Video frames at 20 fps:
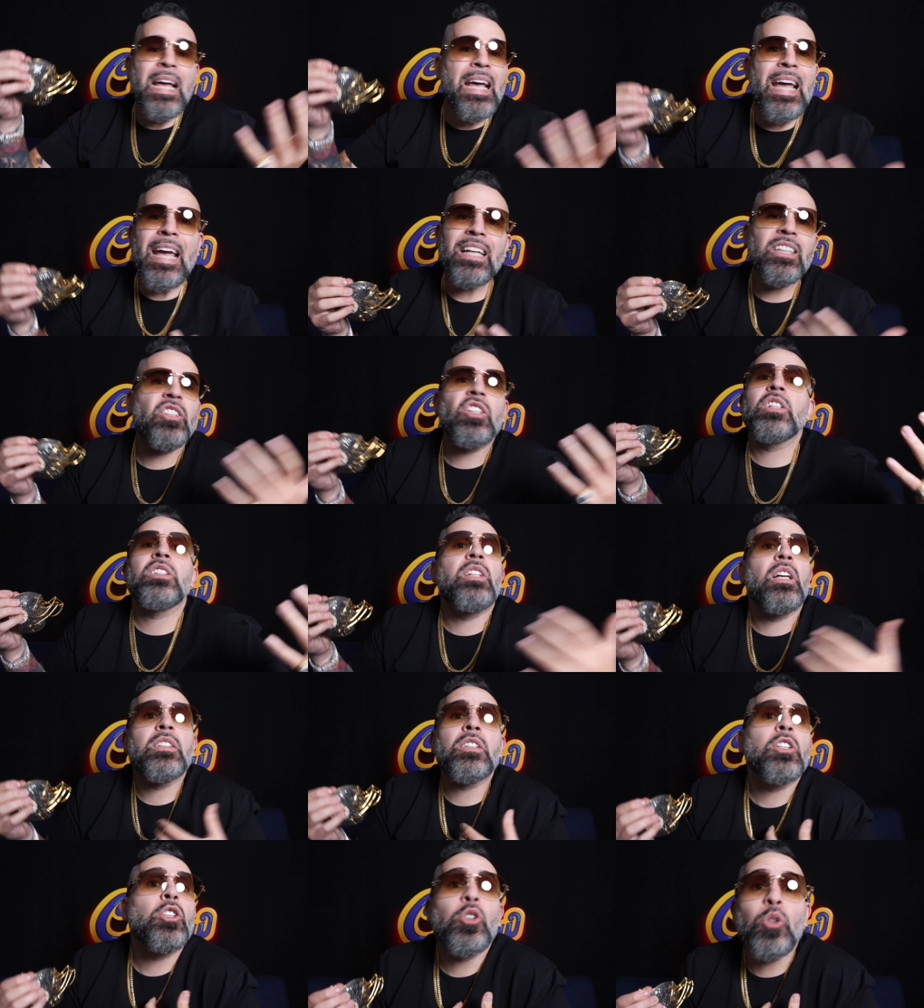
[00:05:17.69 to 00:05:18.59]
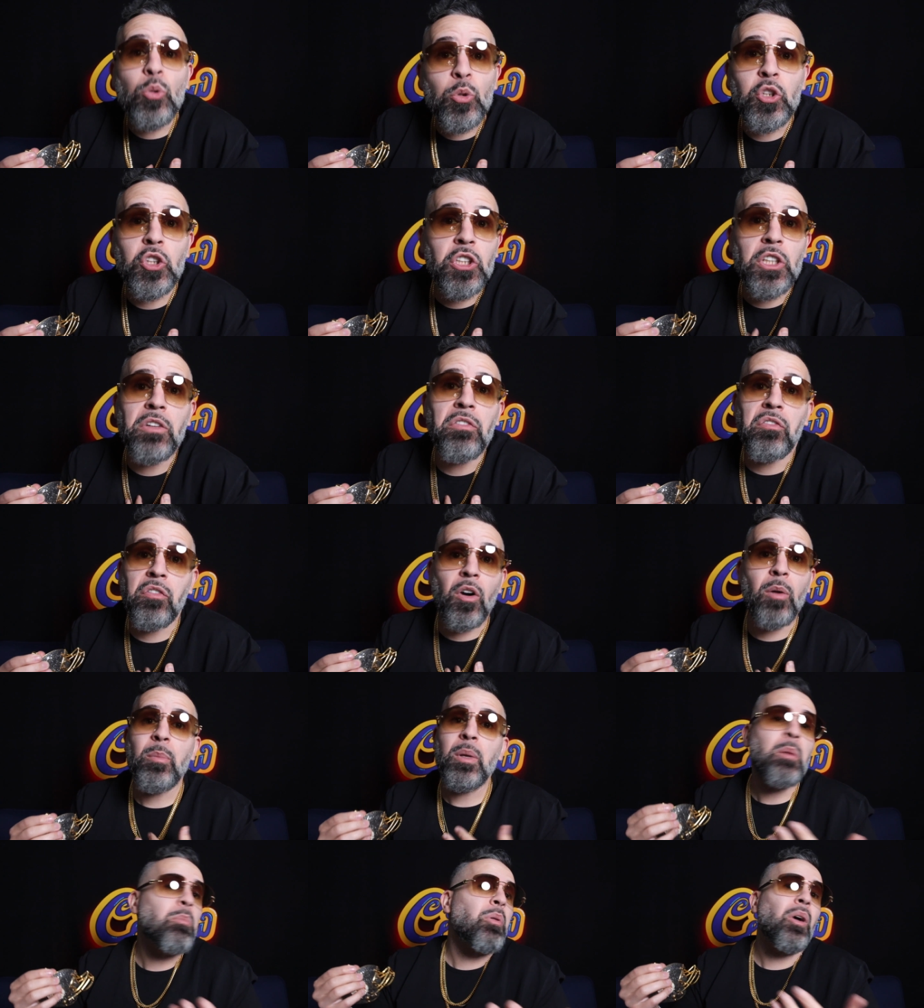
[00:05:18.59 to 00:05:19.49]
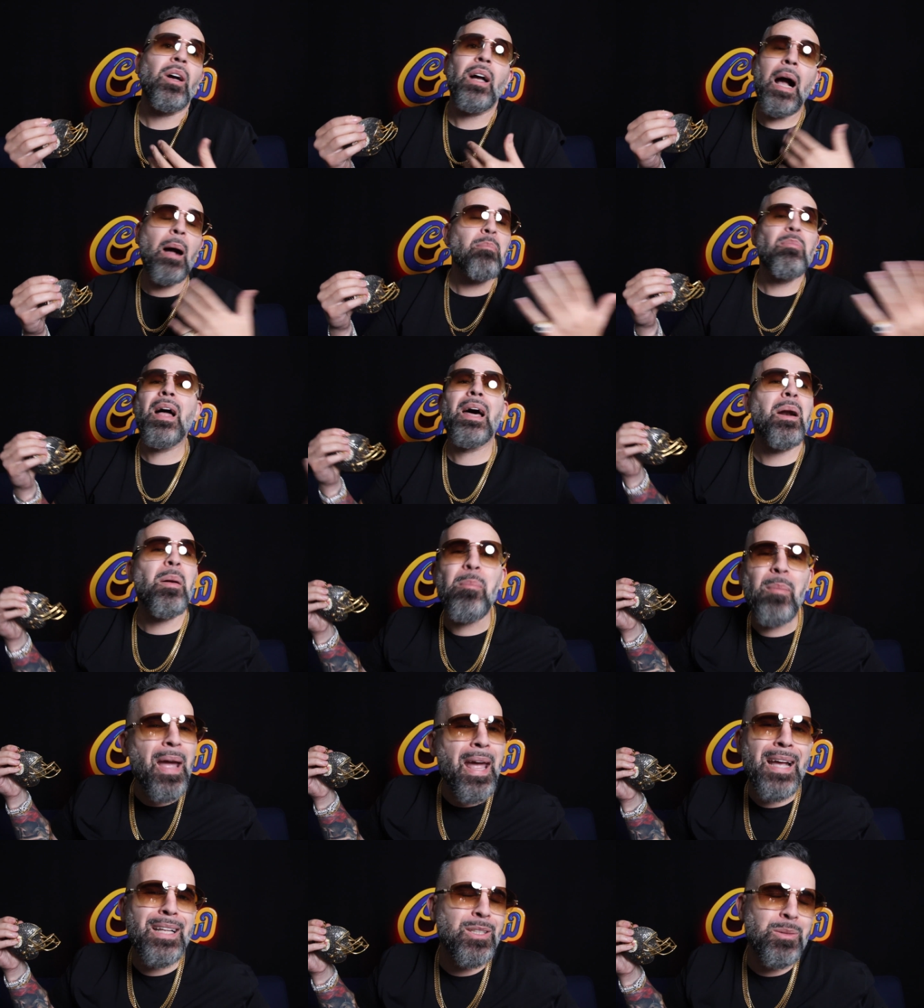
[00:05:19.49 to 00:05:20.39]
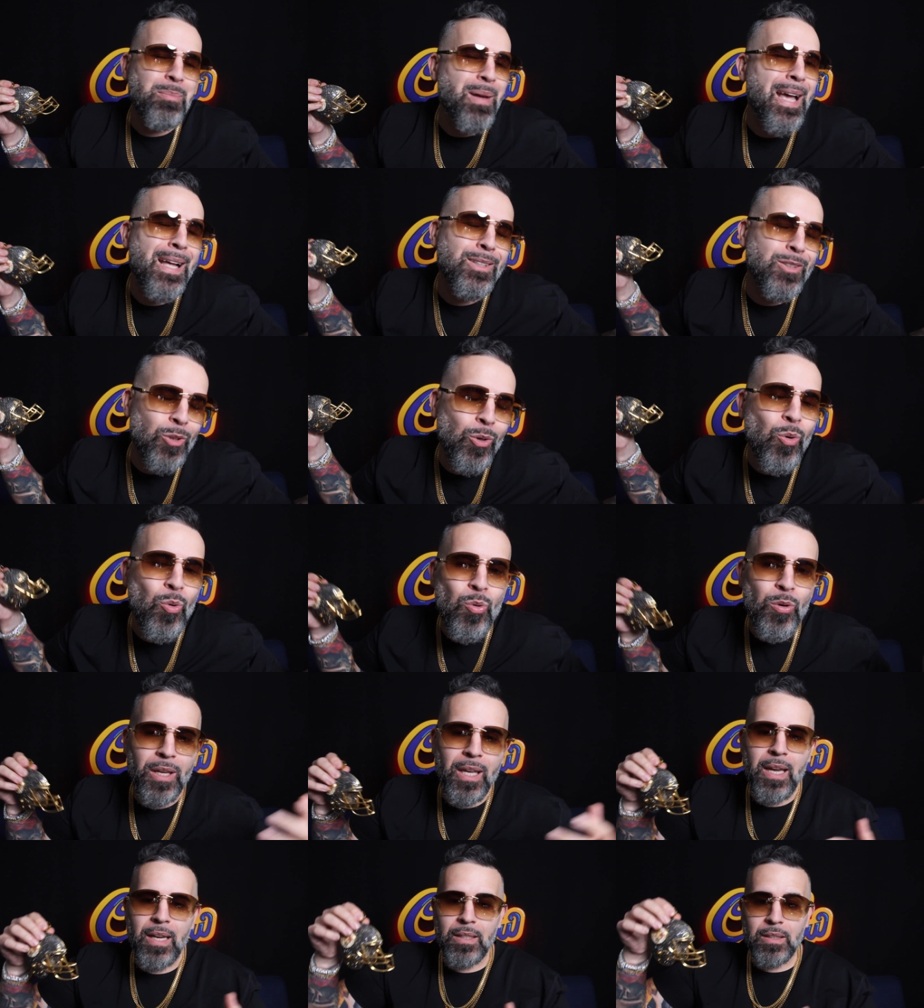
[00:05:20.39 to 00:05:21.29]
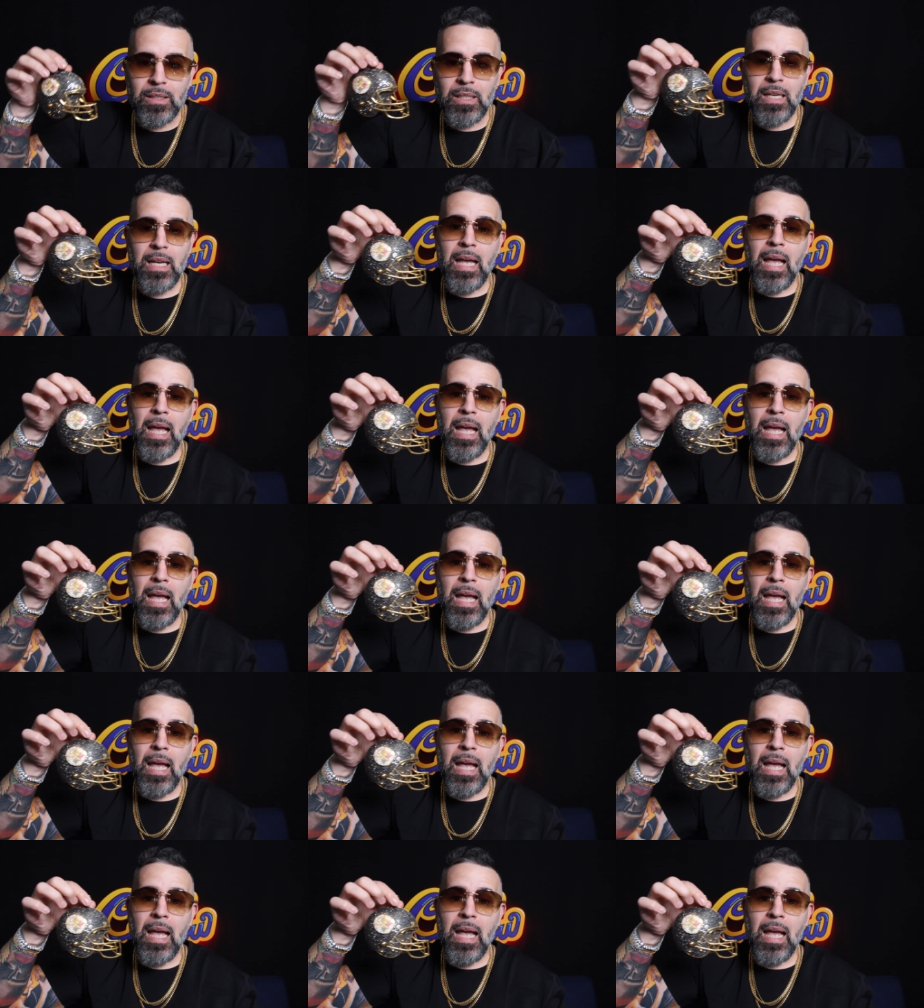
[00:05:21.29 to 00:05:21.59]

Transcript: It just doesn't do shit for me, but I'm not a man's man, so who cares?